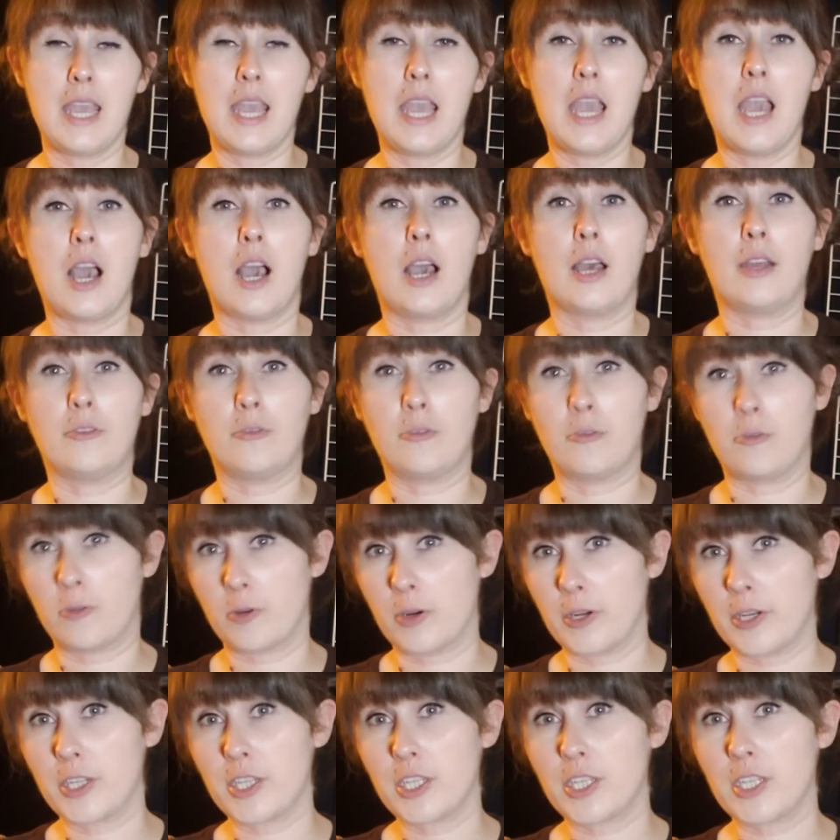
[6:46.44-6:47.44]

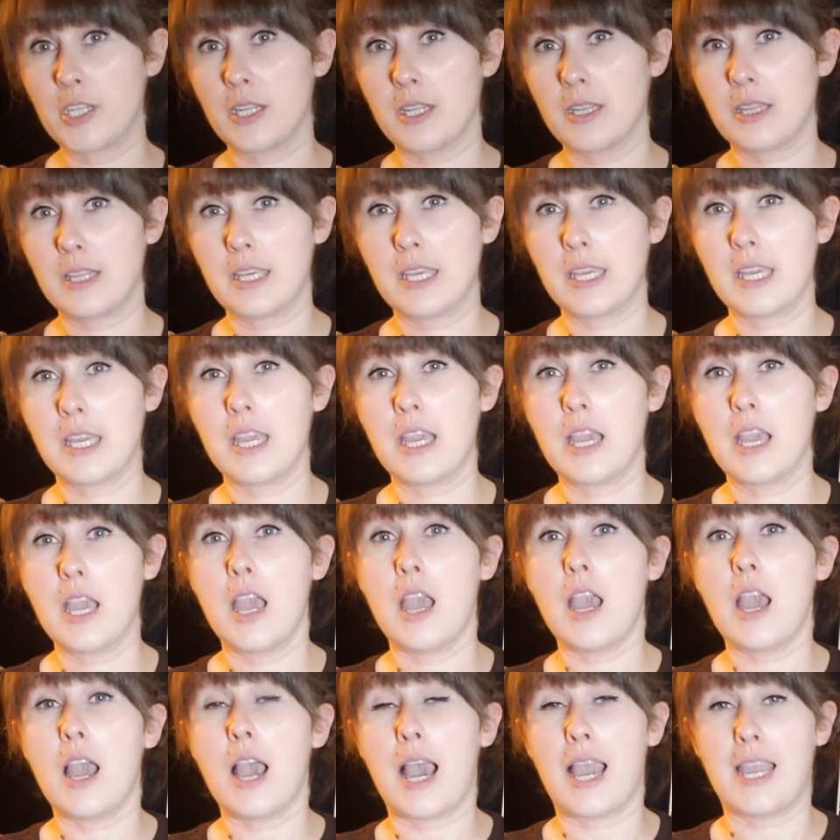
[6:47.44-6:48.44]
Unfortunately,
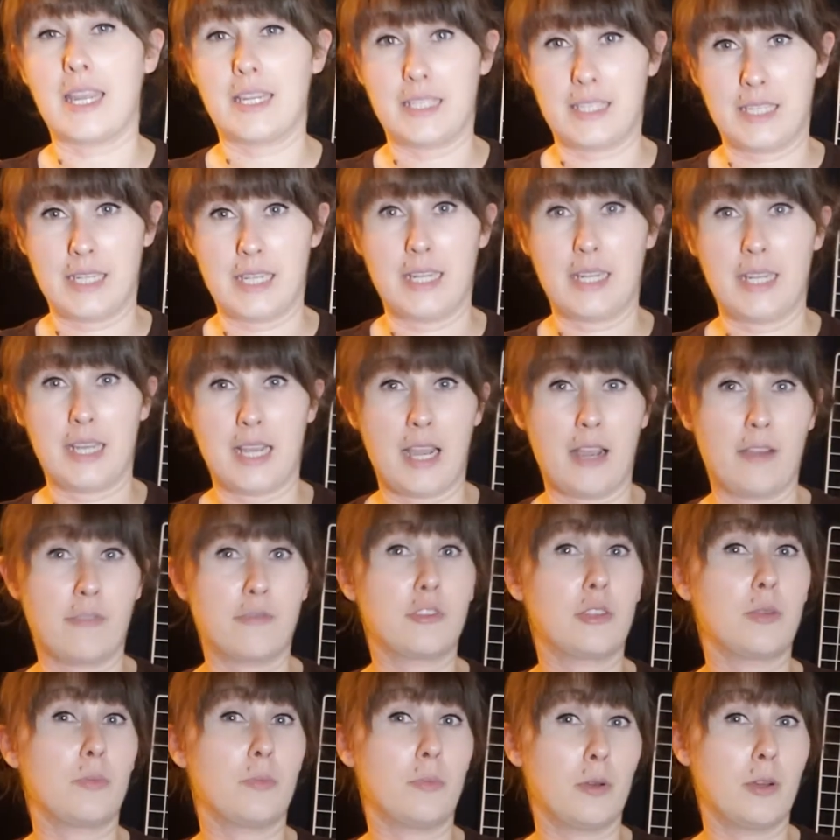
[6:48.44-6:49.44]
I did have
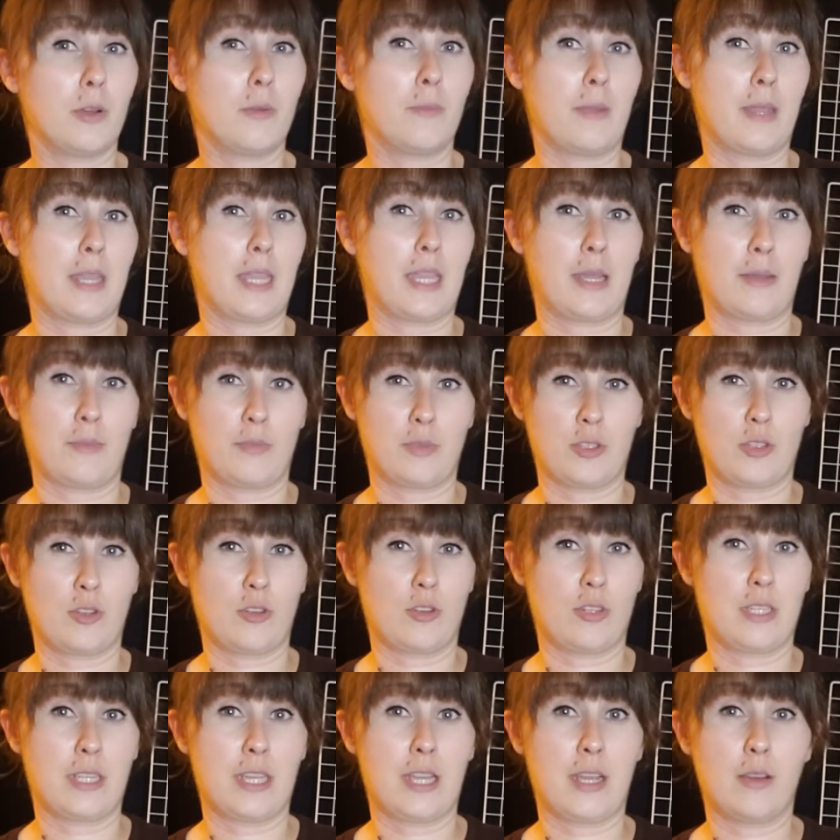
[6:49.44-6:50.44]
to put my hamster
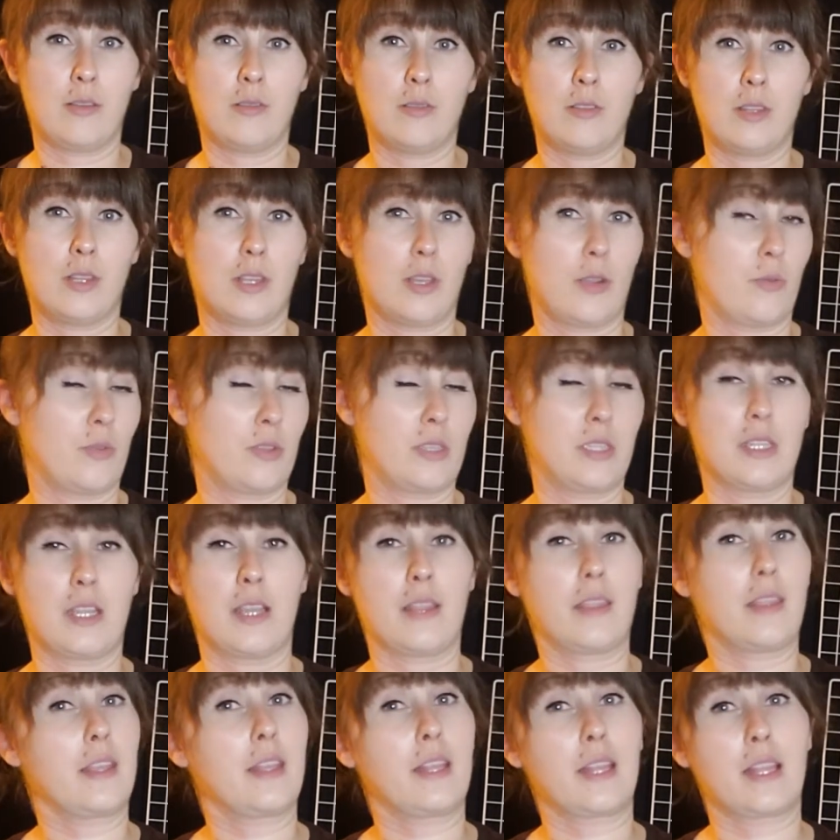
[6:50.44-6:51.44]
down. There was
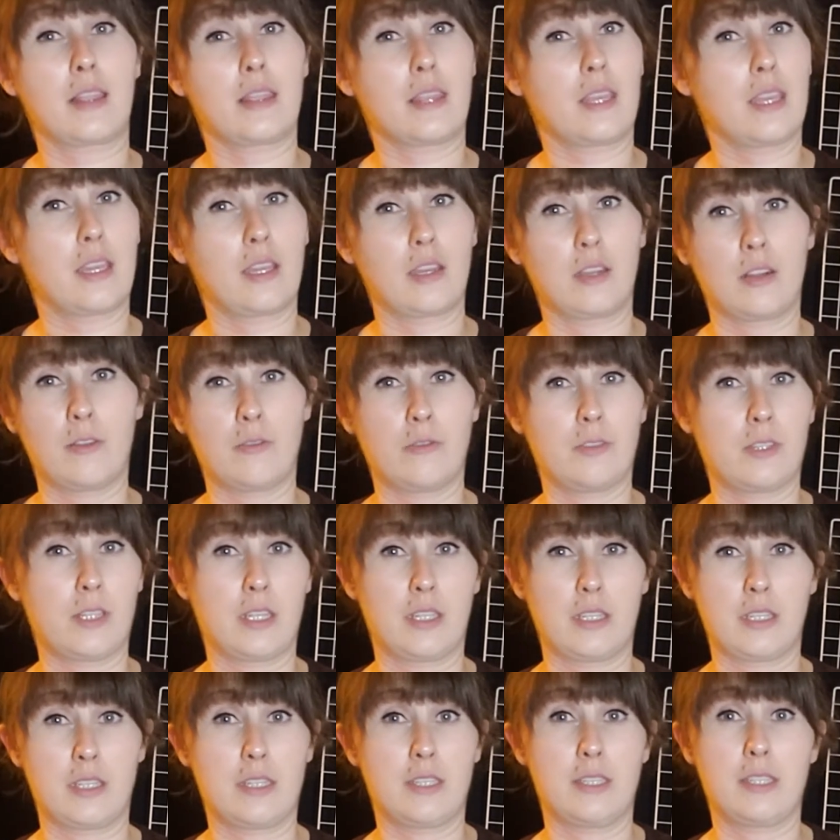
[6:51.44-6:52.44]
nothing that they could have
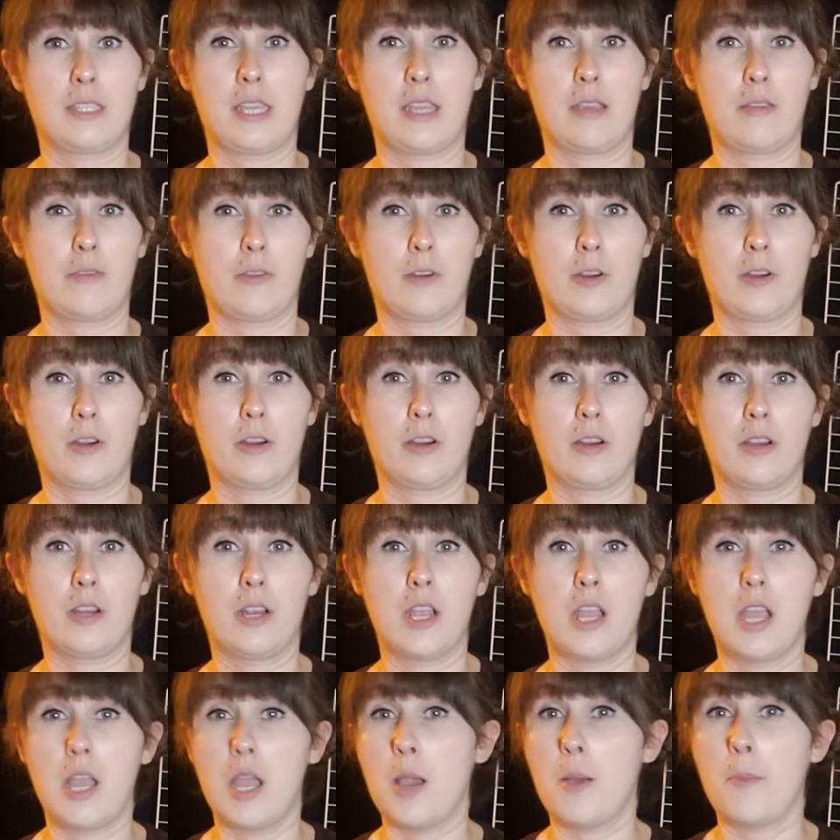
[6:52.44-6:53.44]
done to save her.
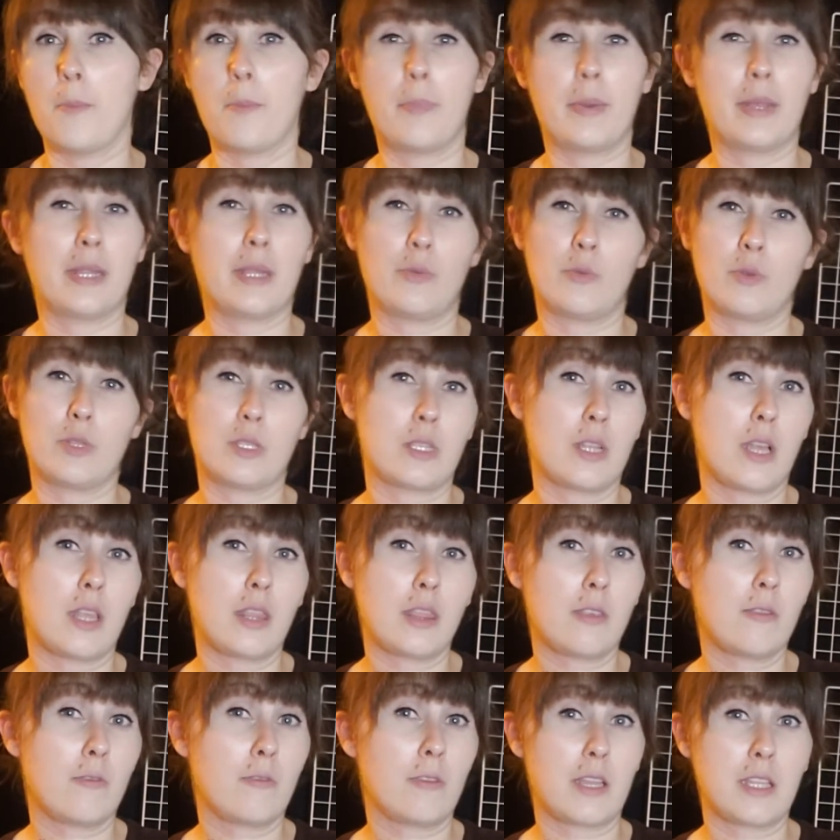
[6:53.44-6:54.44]
But it was not
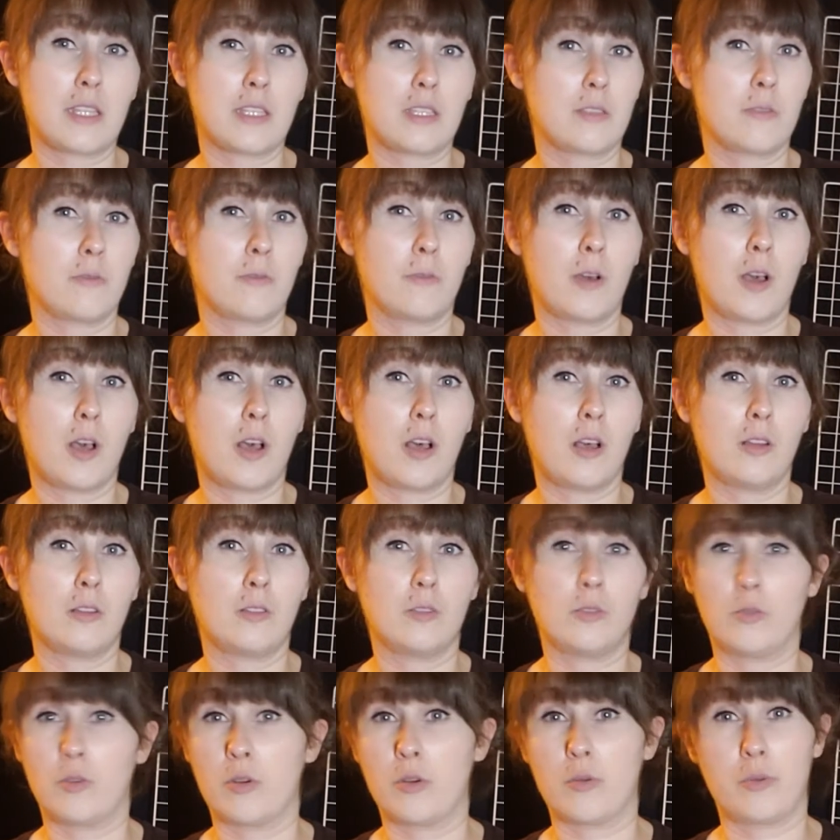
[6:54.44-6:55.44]
the vet's fault,
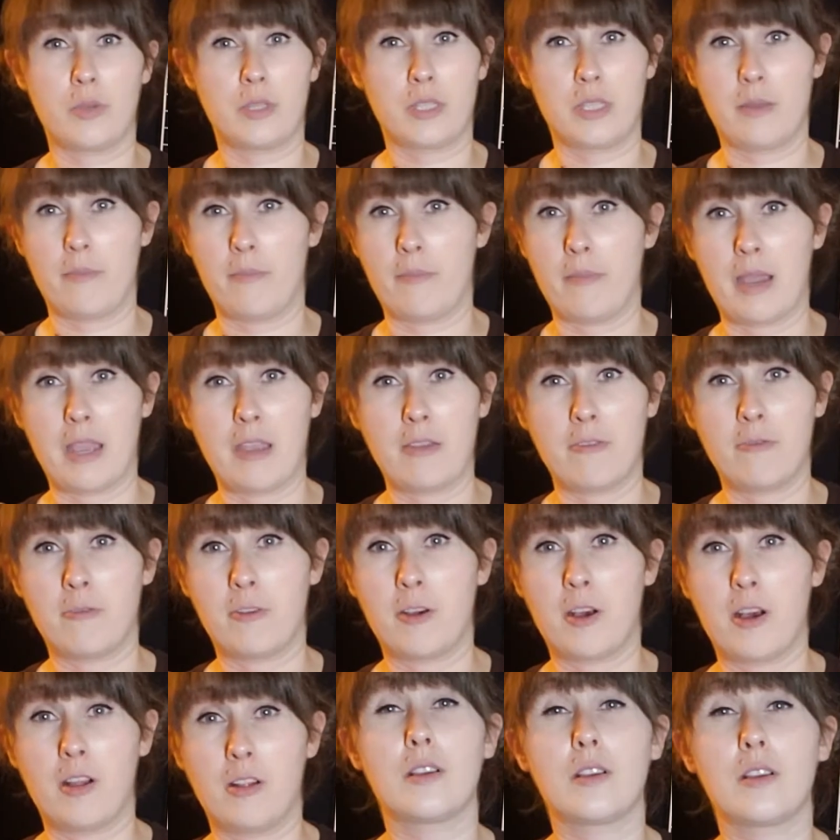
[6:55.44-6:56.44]
nor was it my
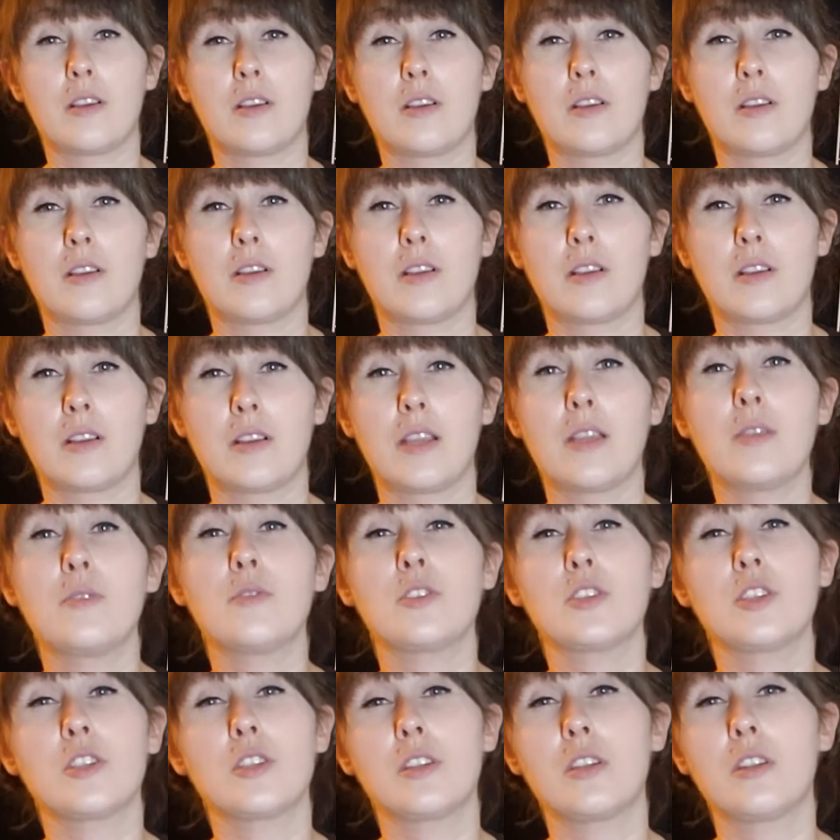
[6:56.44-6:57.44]
fault. It was
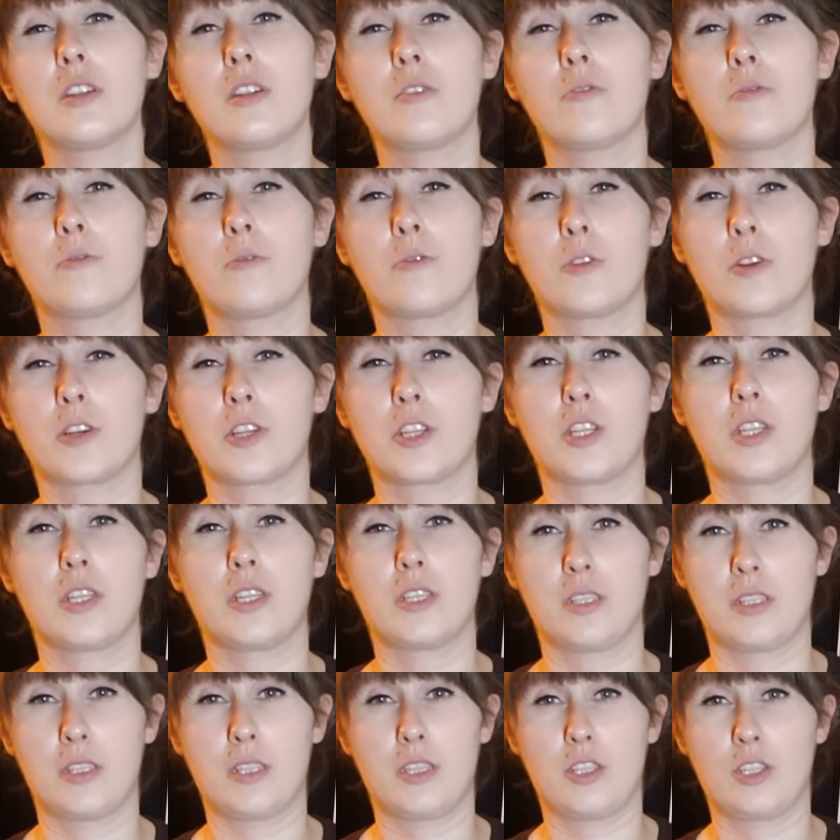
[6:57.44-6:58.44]
just an
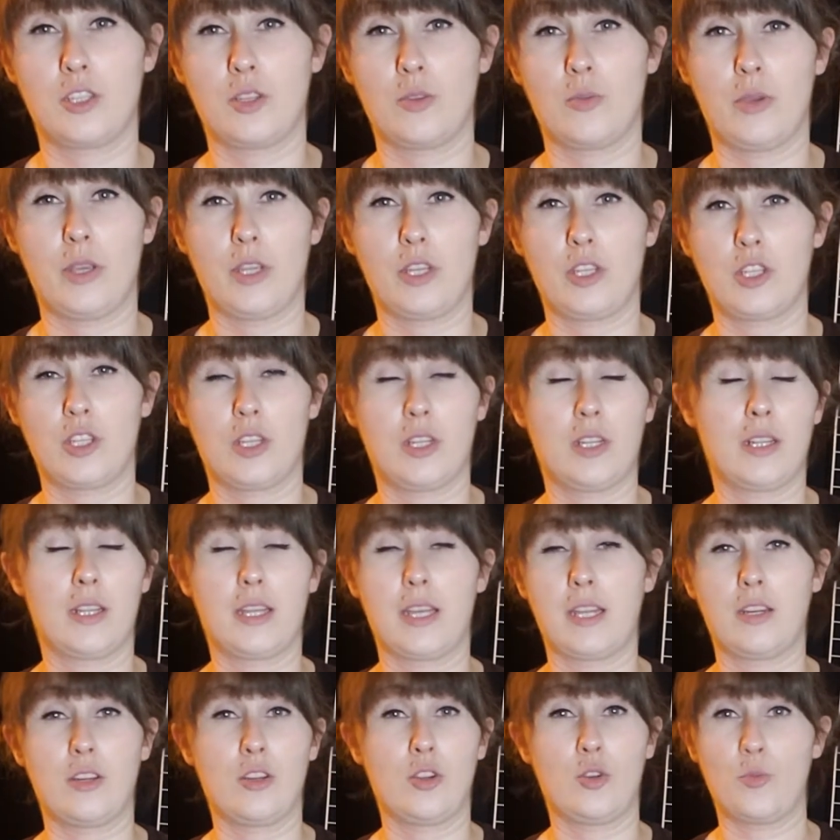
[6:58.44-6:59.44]
unfortunate situation
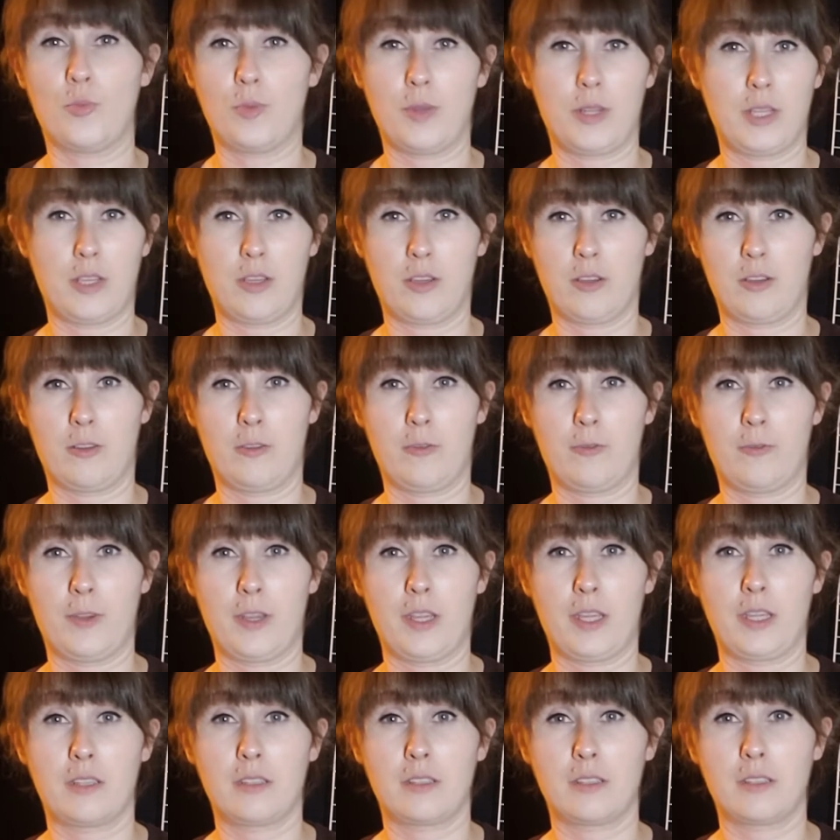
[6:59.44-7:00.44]
that nobody could have
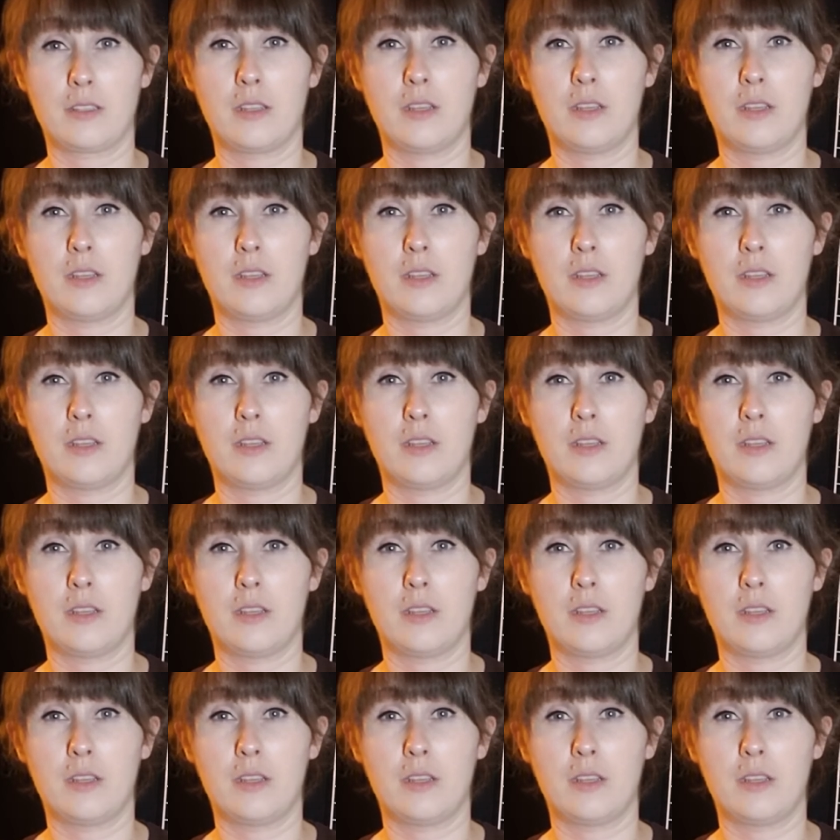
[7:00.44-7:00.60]
fixed.